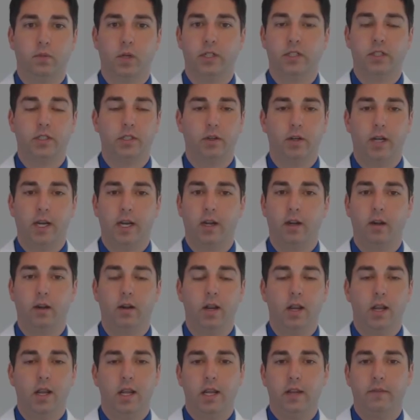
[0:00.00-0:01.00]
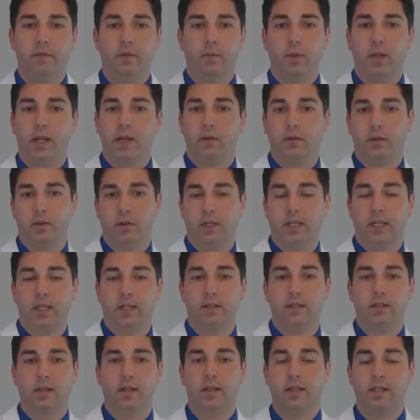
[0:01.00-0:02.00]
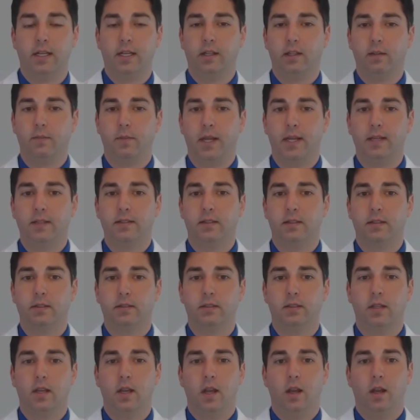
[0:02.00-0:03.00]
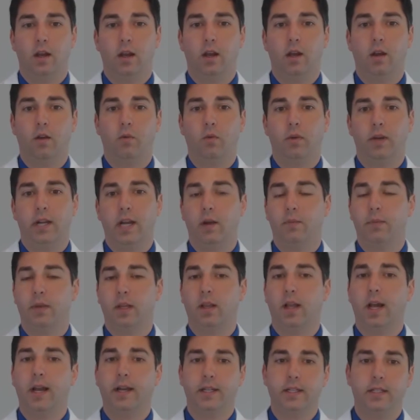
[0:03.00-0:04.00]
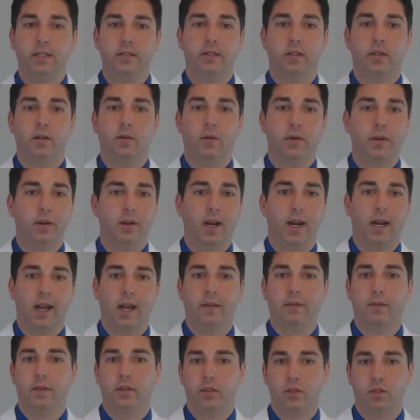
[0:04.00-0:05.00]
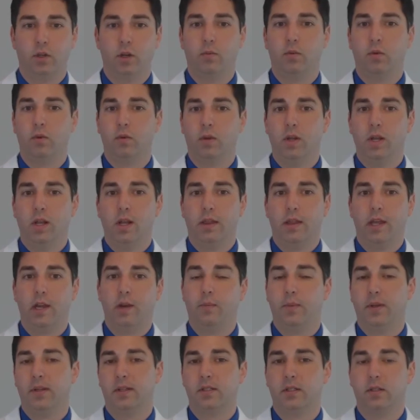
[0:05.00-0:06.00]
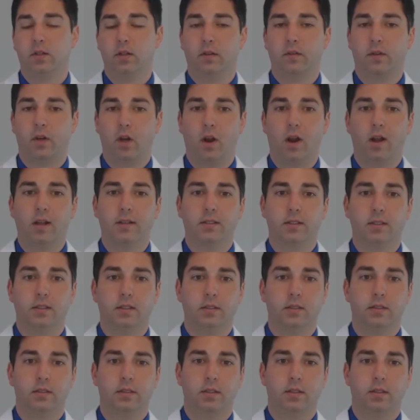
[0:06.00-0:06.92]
brushing your hair, even playing with your kids on a daily basis will now be a lot easier when you're not having the trouble that a pinched nerve causes.